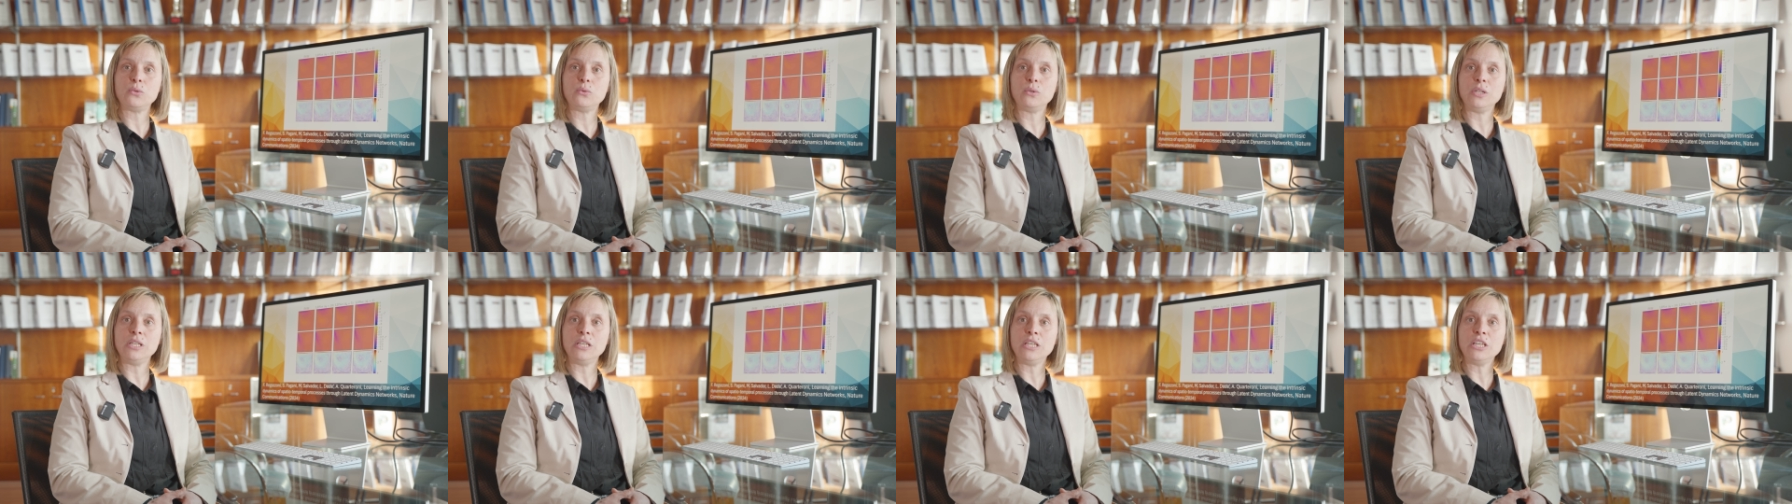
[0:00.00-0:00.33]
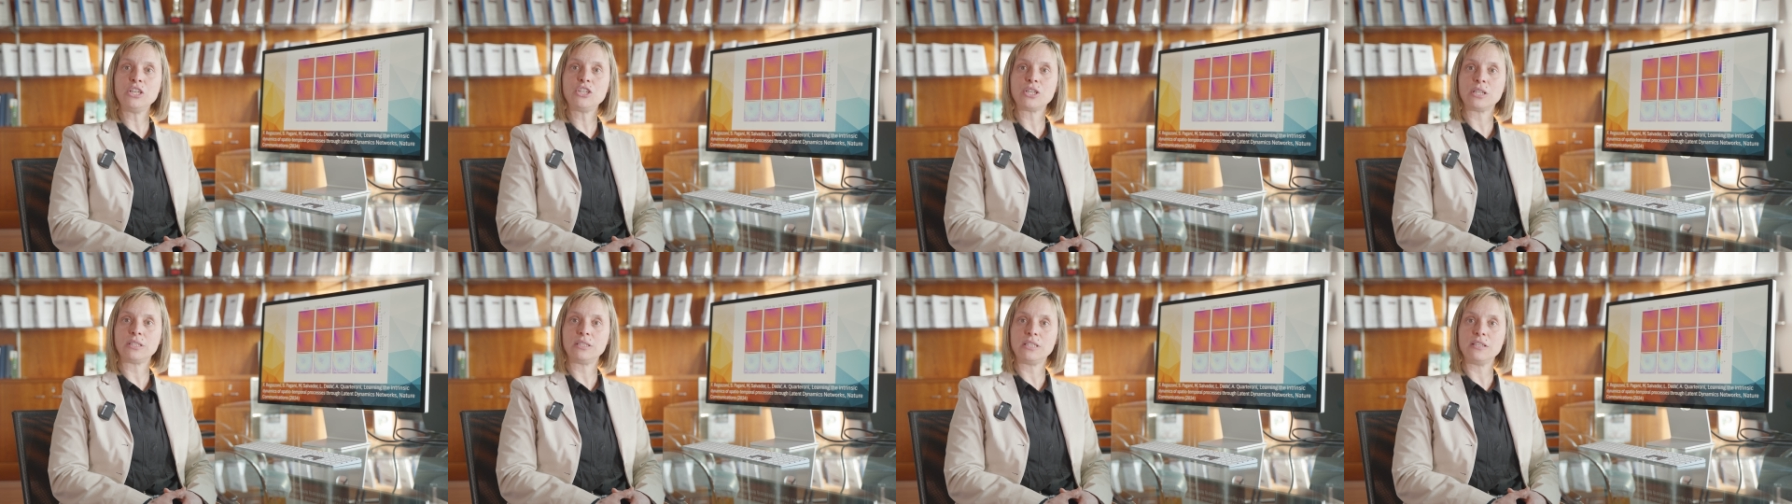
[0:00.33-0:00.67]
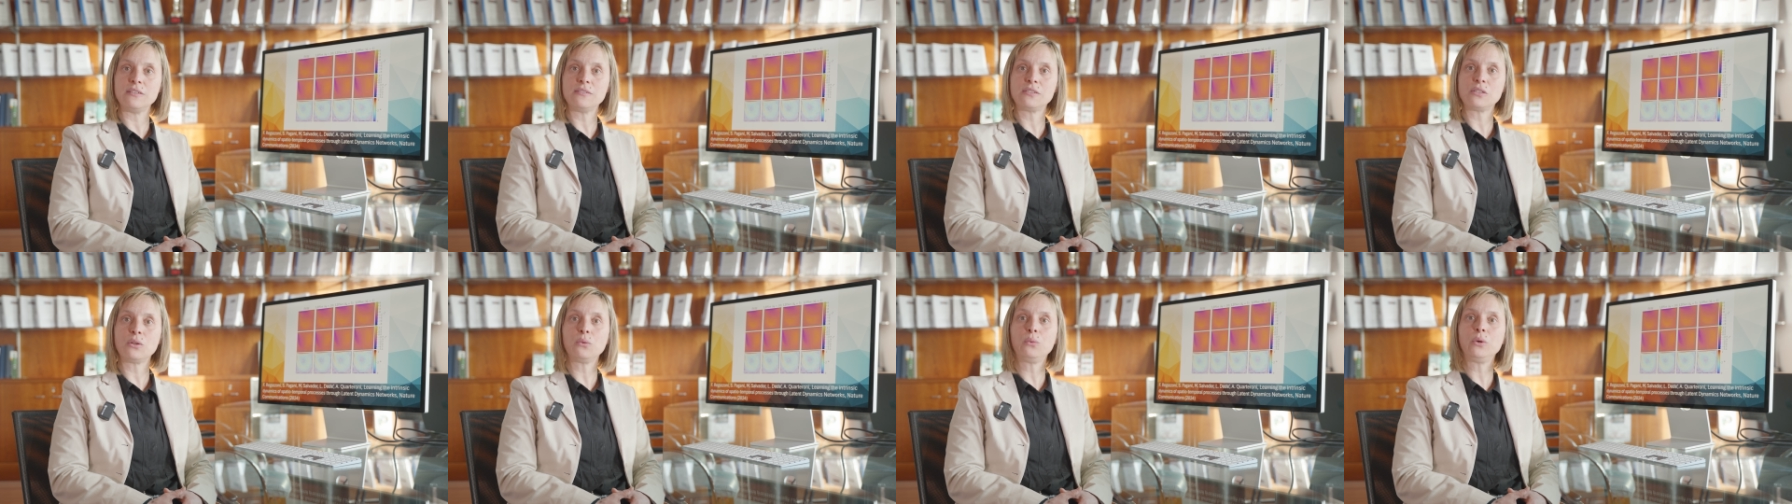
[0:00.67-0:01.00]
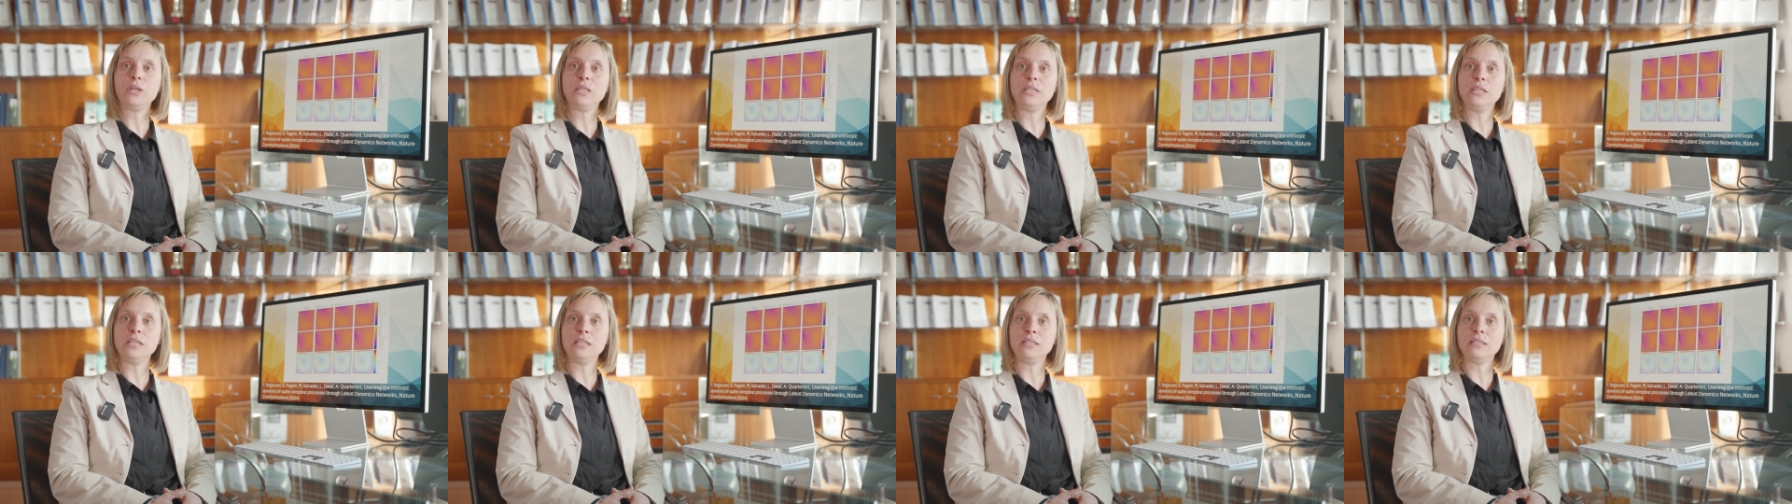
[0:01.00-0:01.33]
to initiatives
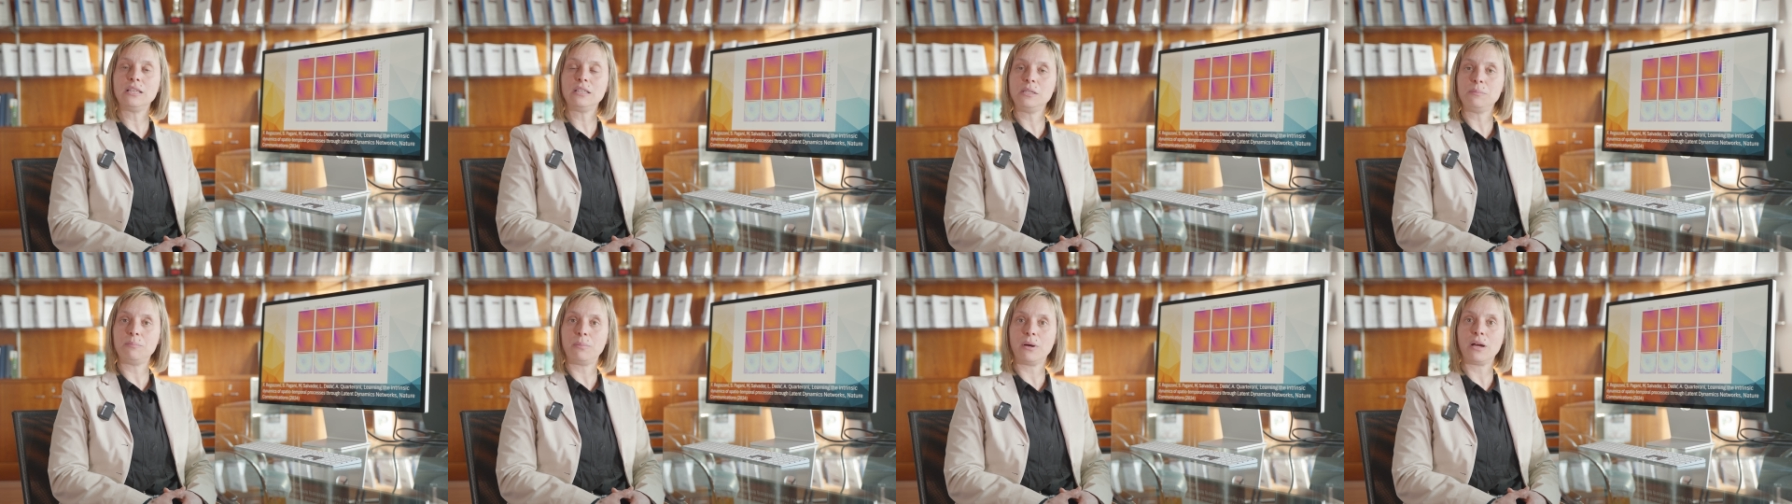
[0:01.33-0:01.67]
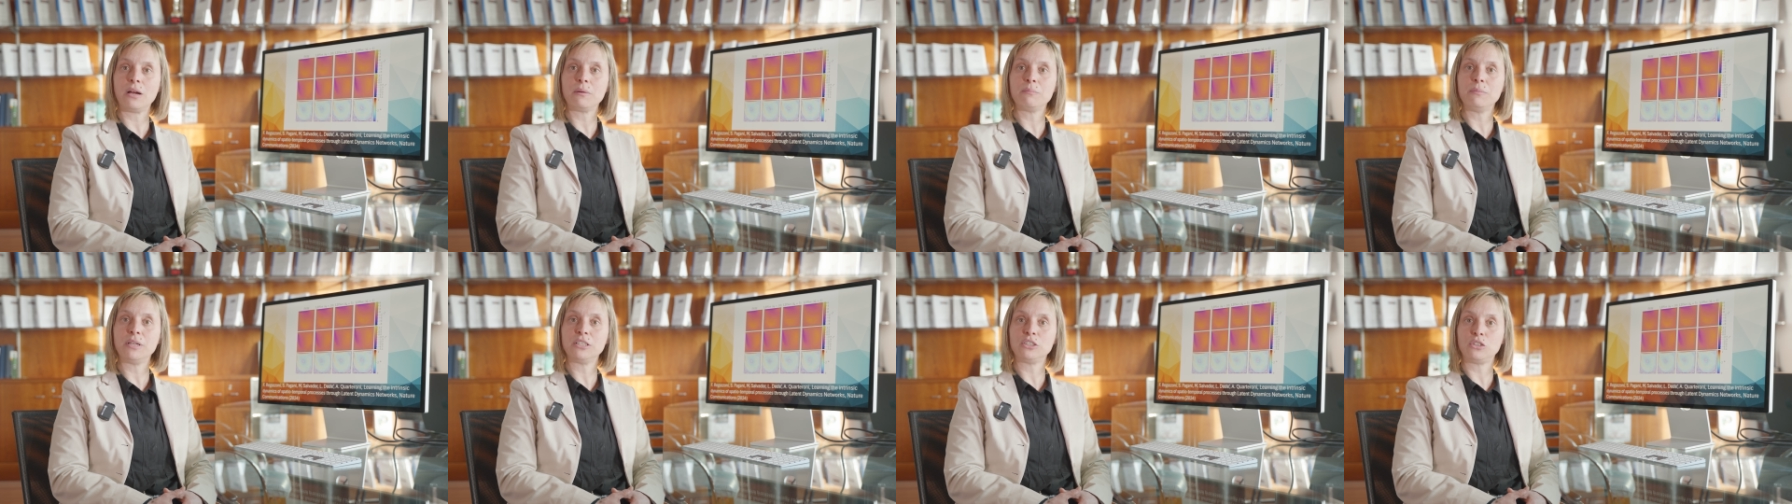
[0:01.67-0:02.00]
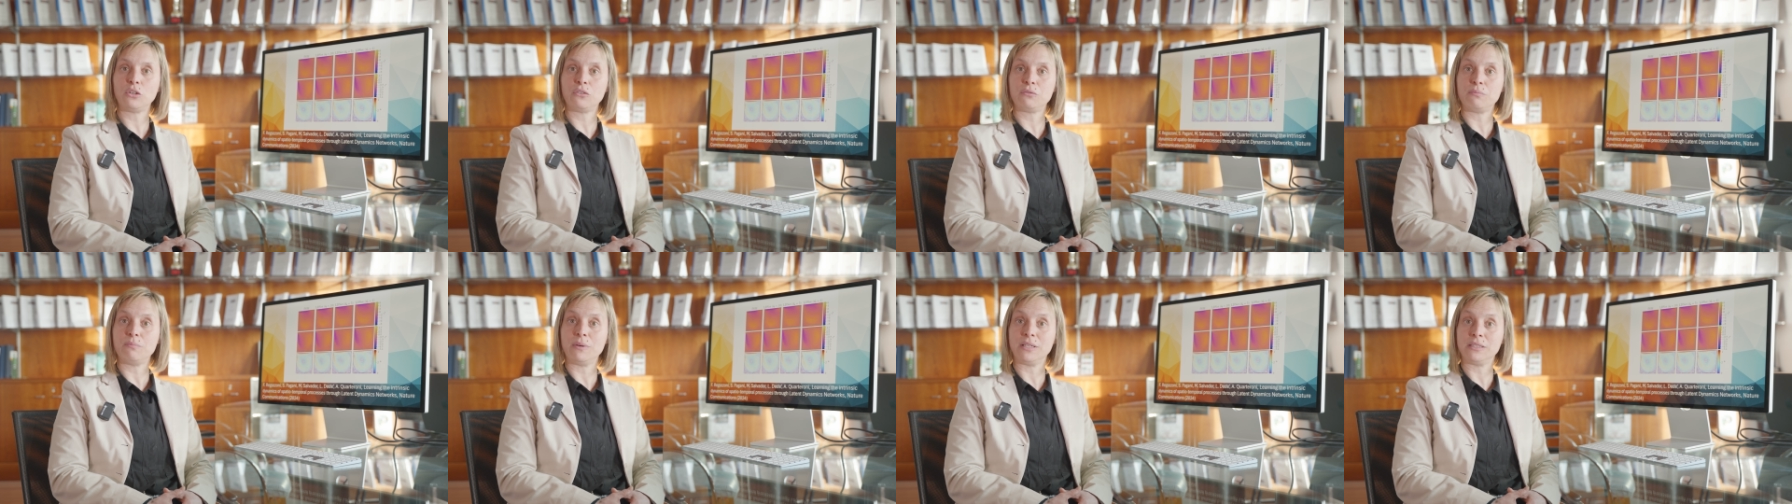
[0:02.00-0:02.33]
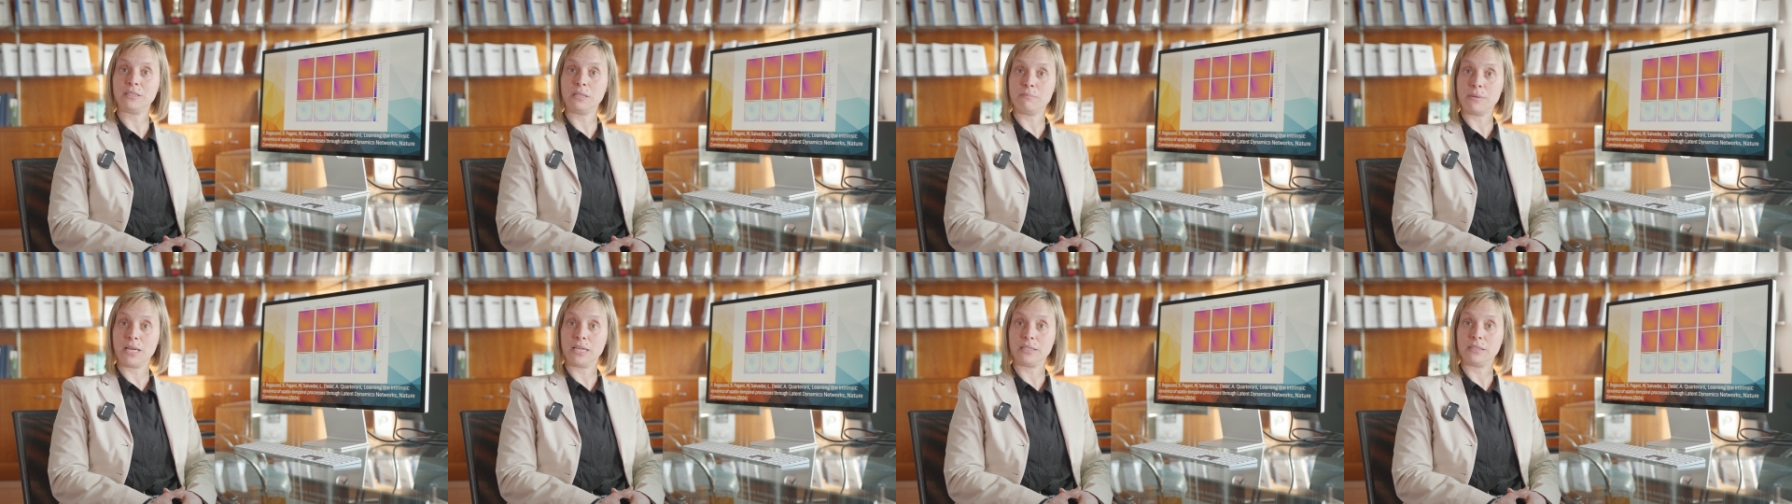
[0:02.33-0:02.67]
within the Department of
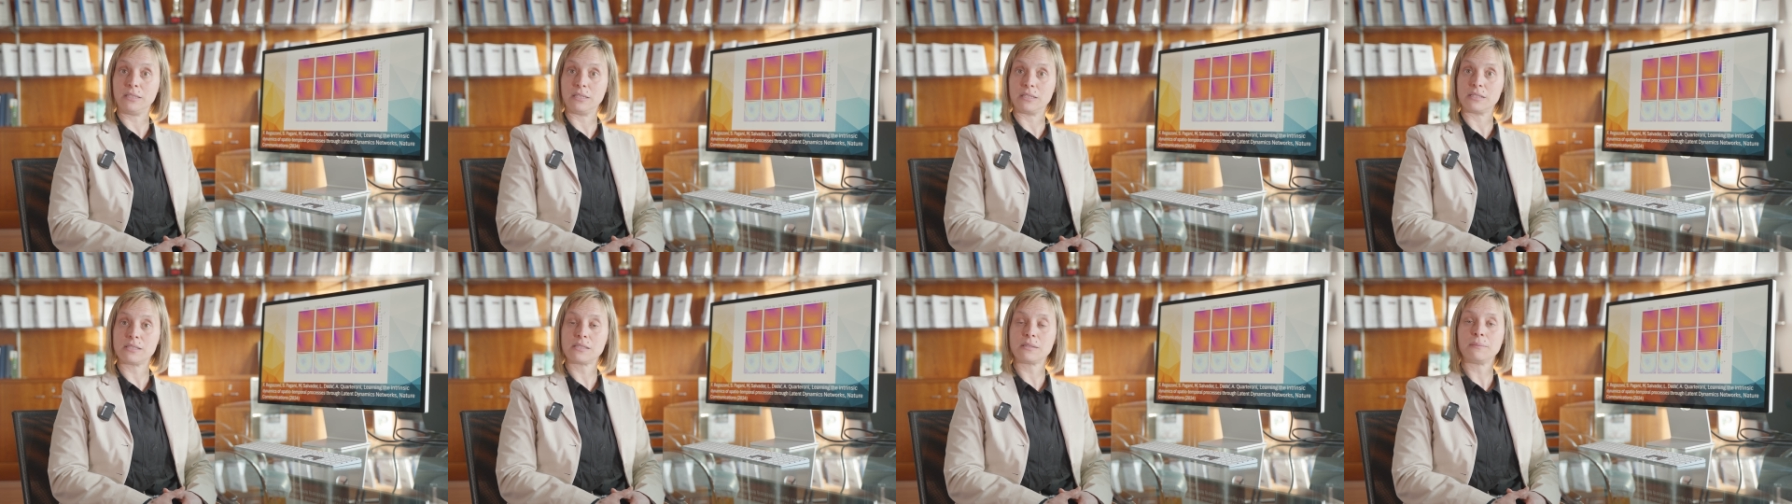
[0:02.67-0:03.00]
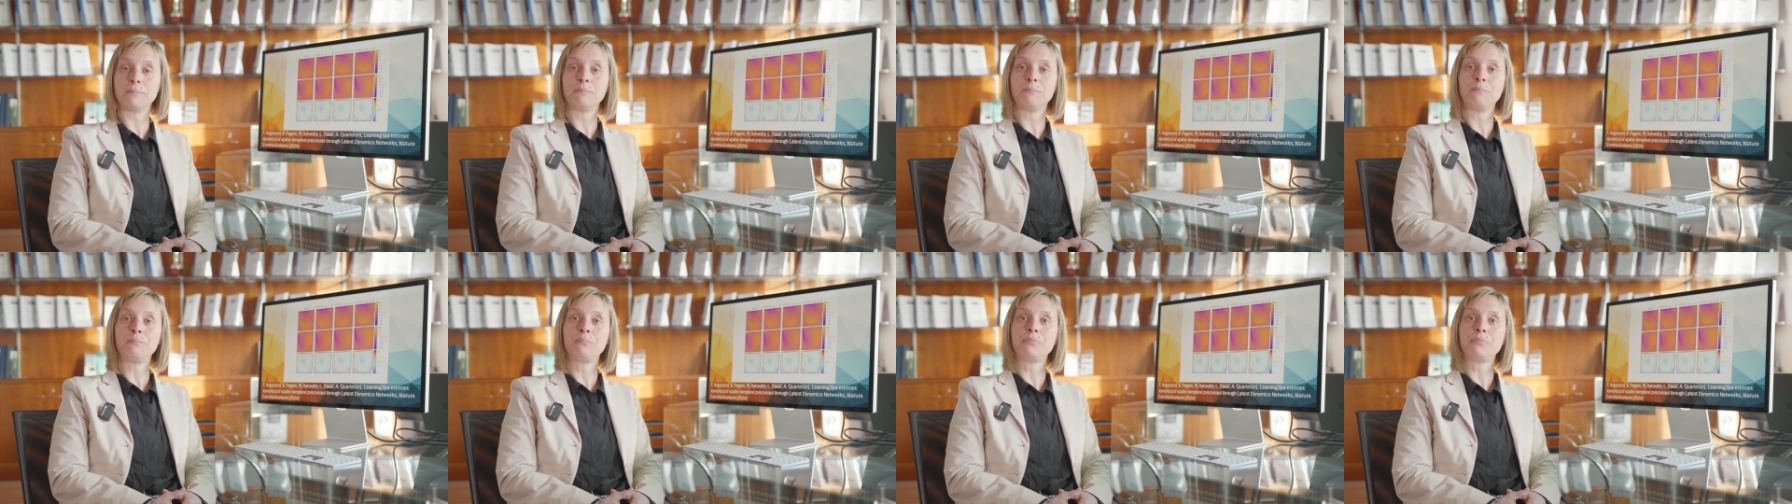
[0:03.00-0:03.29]
Mathematics,